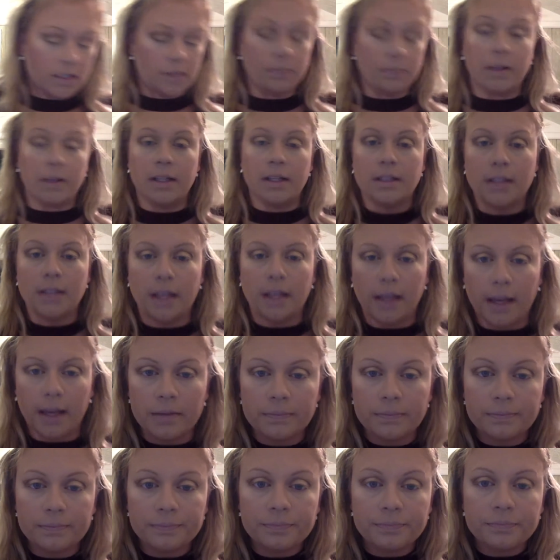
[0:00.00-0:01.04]
blending
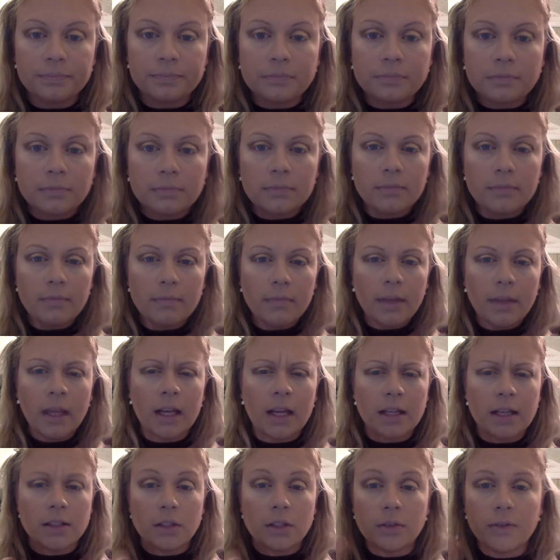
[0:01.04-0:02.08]
it. And
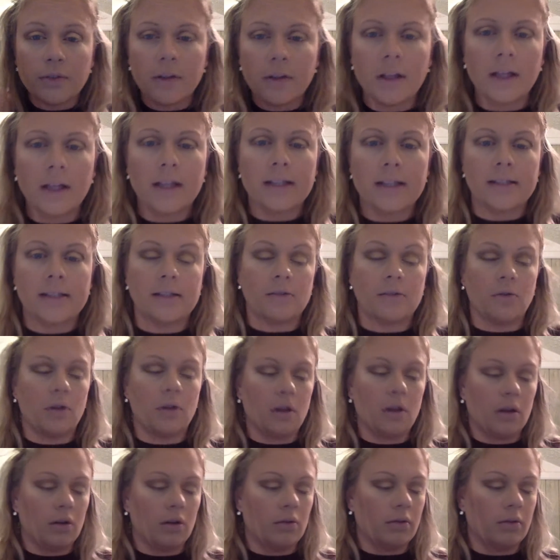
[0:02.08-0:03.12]
I do feel like it's still
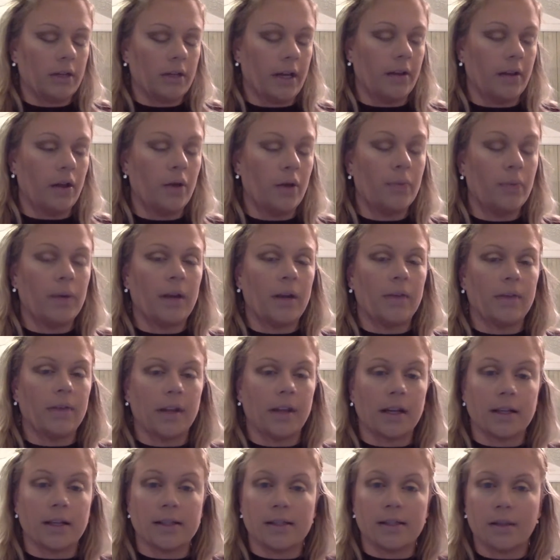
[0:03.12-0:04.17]
a little yellow, but I feel
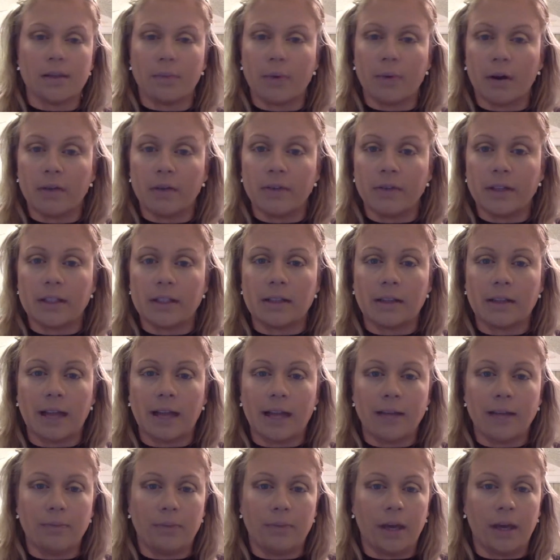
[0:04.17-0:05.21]
like it's the perfect
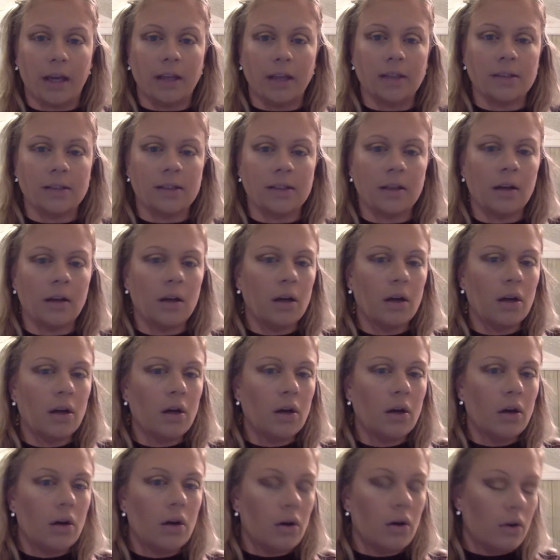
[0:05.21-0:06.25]
light base
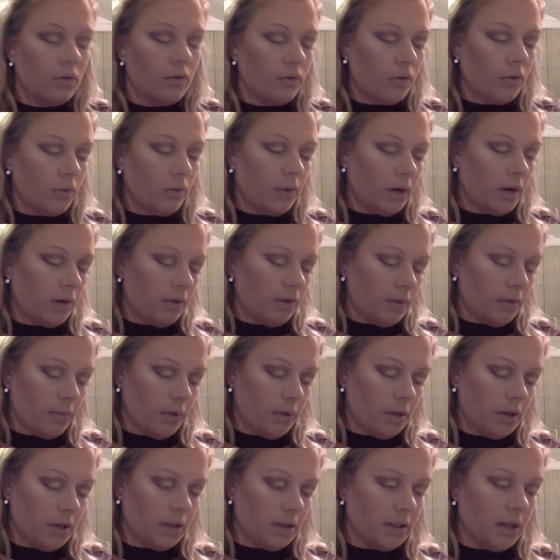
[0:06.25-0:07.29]
for what I want to
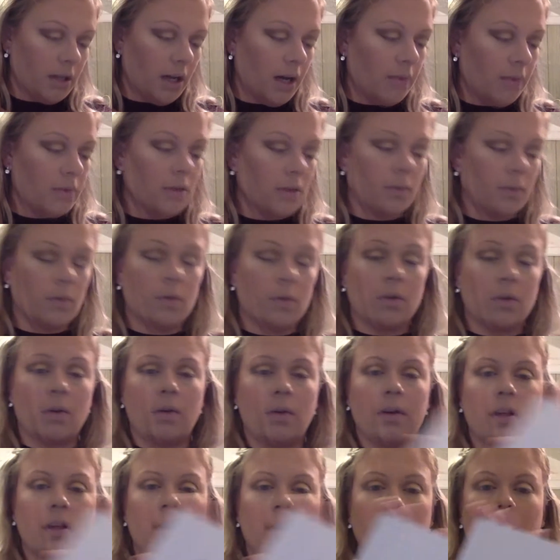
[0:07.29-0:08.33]
put on top. So I'm
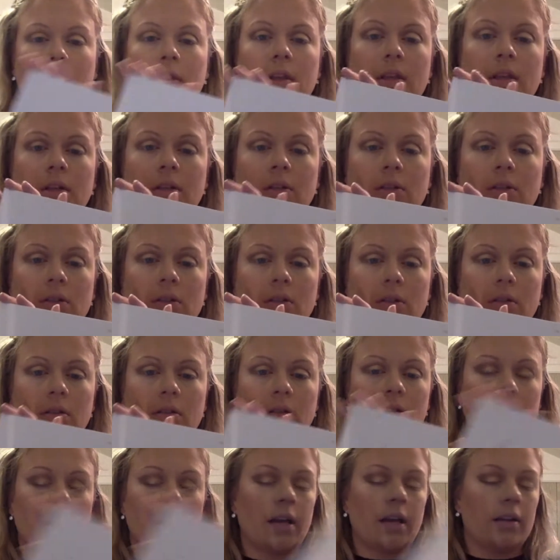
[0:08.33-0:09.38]
going in with the
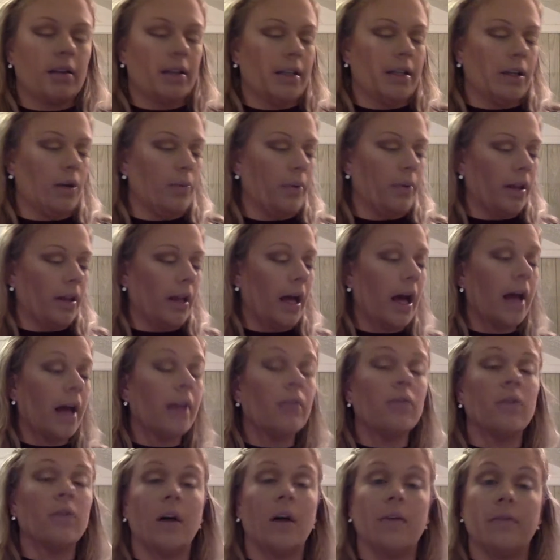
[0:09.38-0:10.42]
Jaclyn Hill palette. I
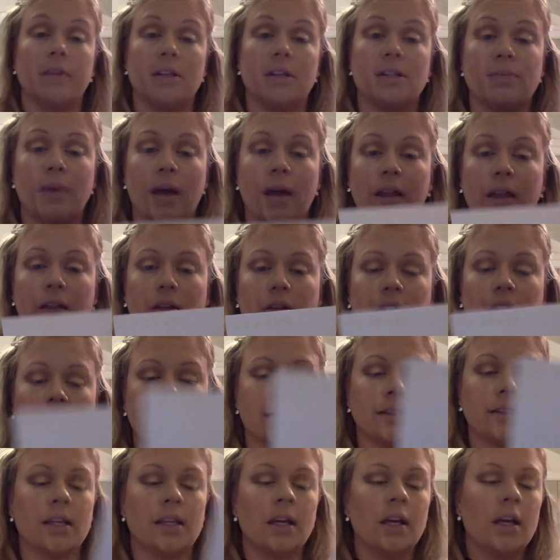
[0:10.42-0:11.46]
love this palette, you
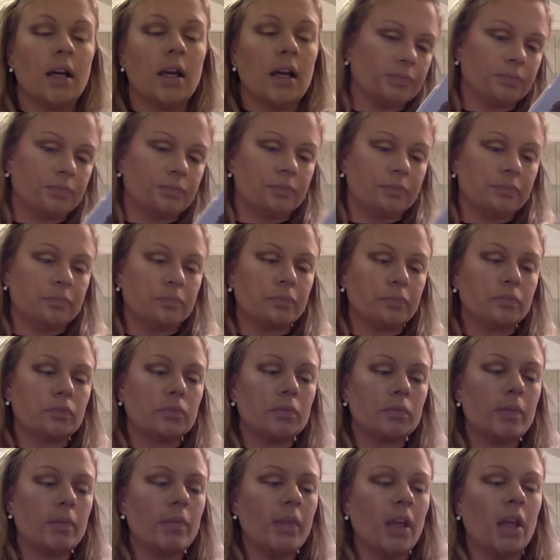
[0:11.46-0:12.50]
guys.
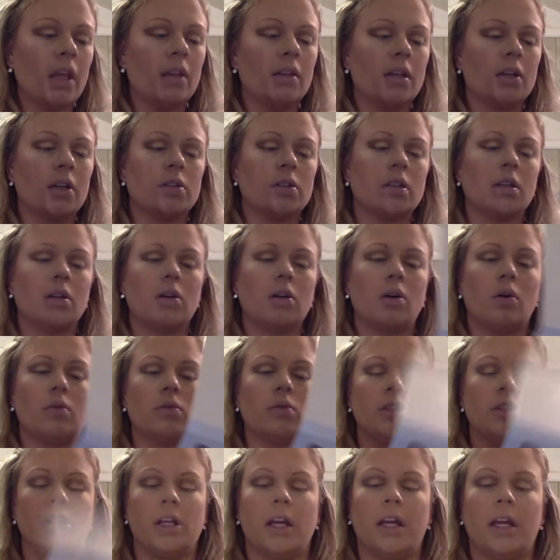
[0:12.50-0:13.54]
And there's a
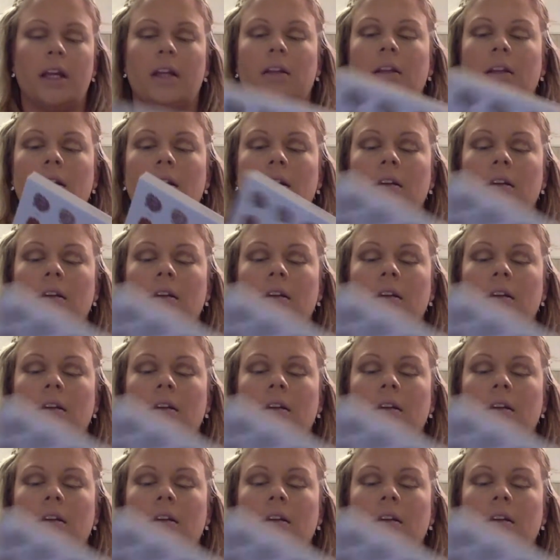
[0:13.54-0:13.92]
gold shade